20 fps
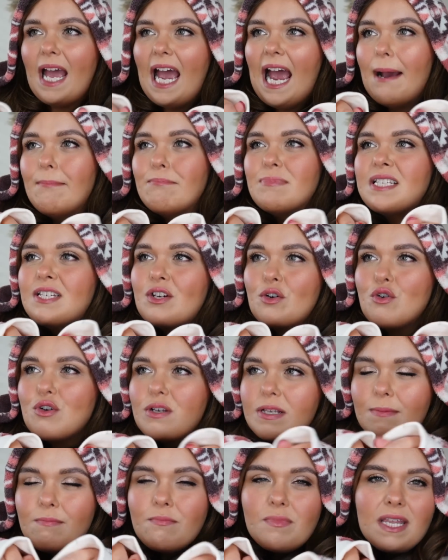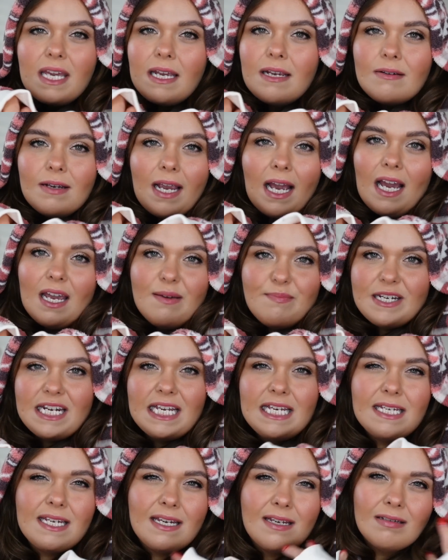hamster or something
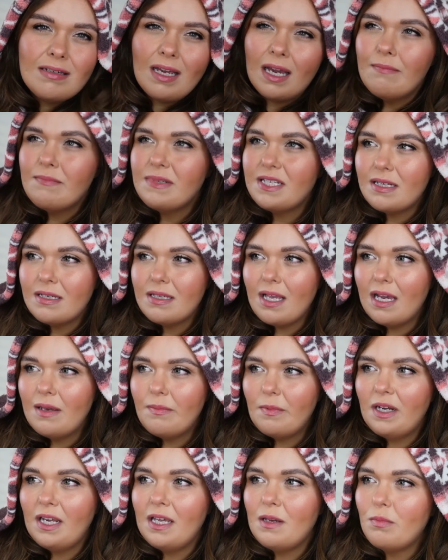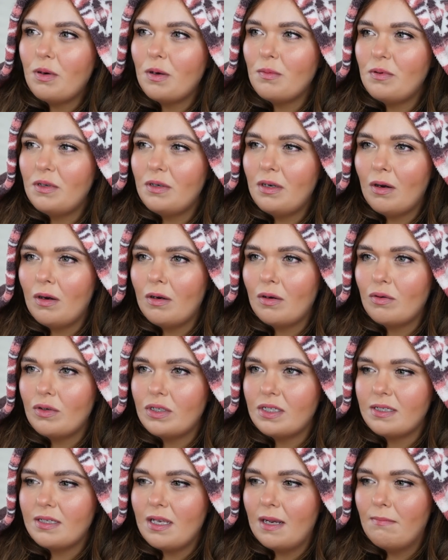hibernating. Do hamsters hibernate? Probably not a
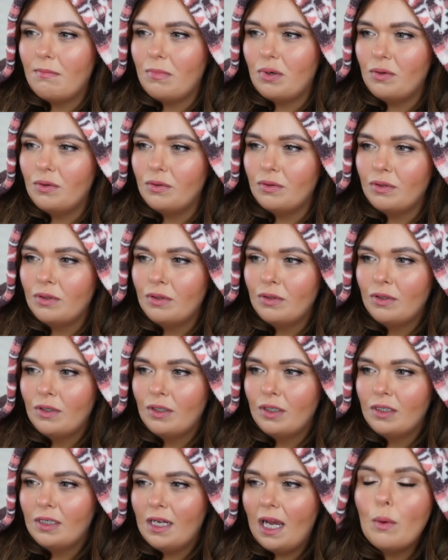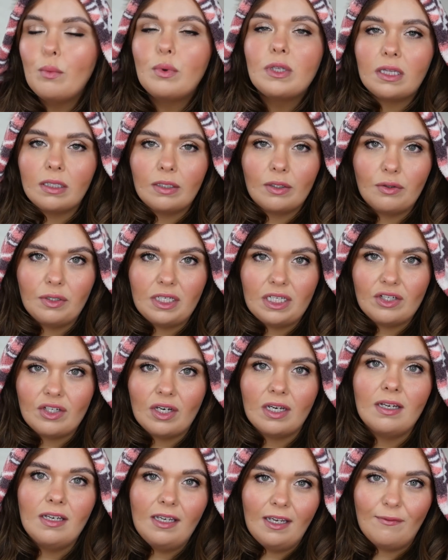good example a woodland
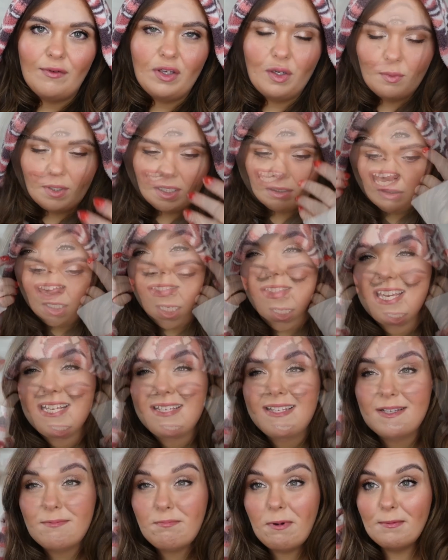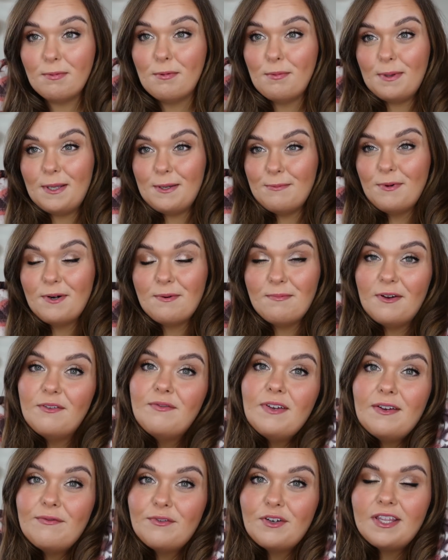creature, if you will. Yeah, this is probably one of my
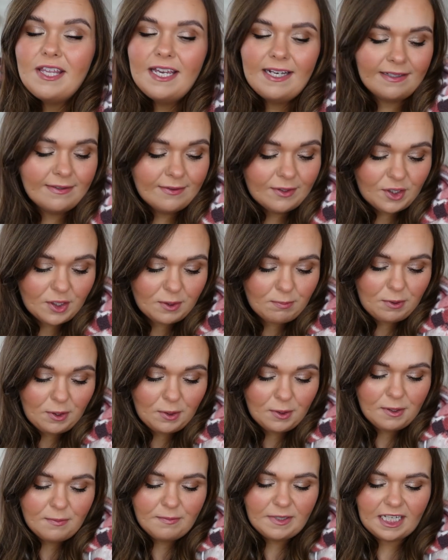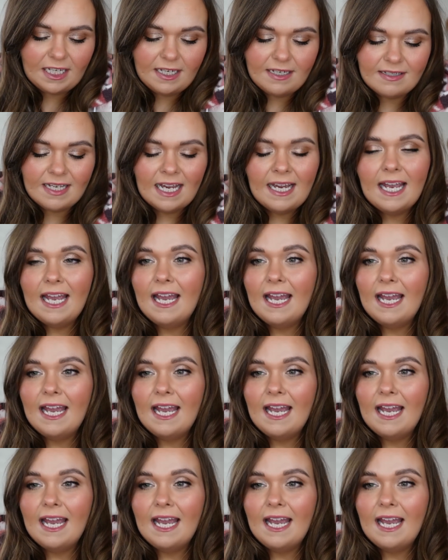favourite things, just purely because